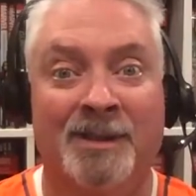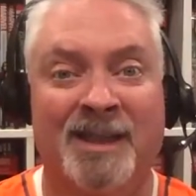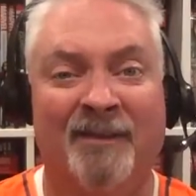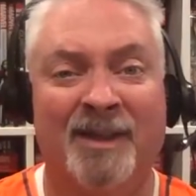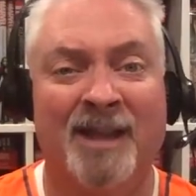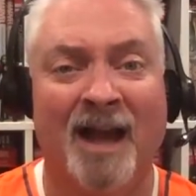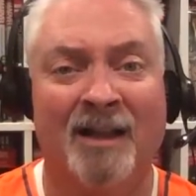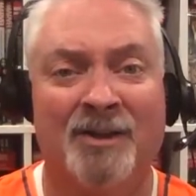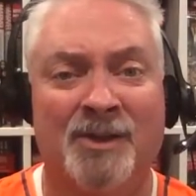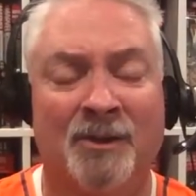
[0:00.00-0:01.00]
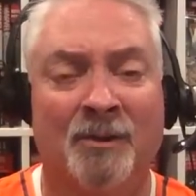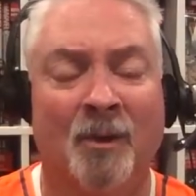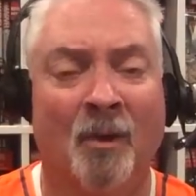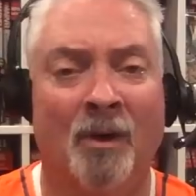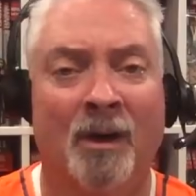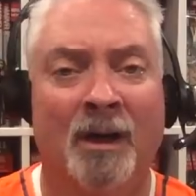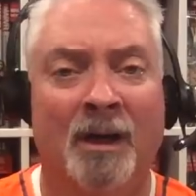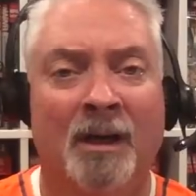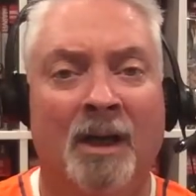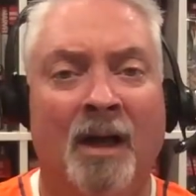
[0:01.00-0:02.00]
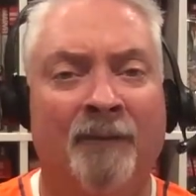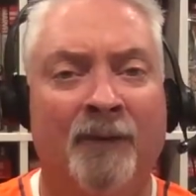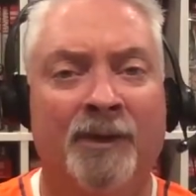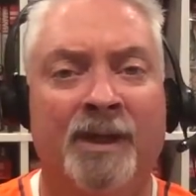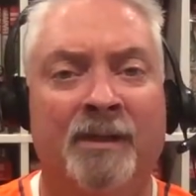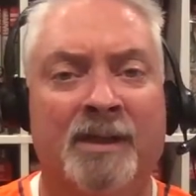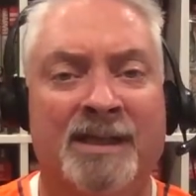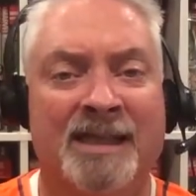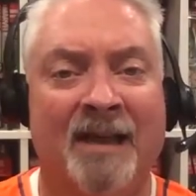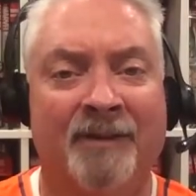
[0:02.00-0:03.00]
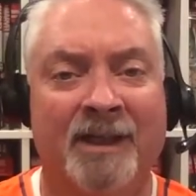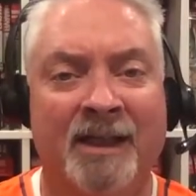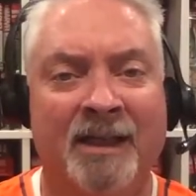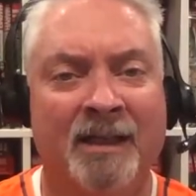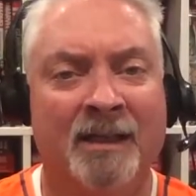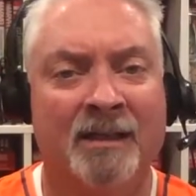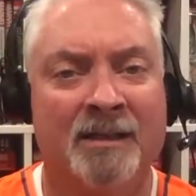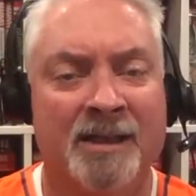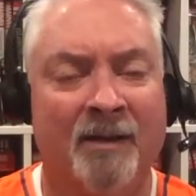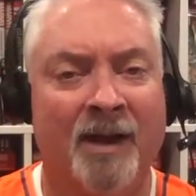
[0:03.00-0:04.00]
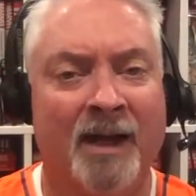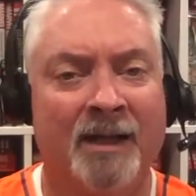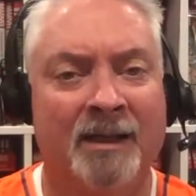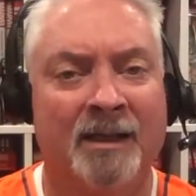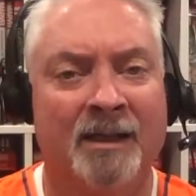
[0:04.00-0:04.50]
Seven dollars or or a full year is seventy. Is that mm-hmm. right?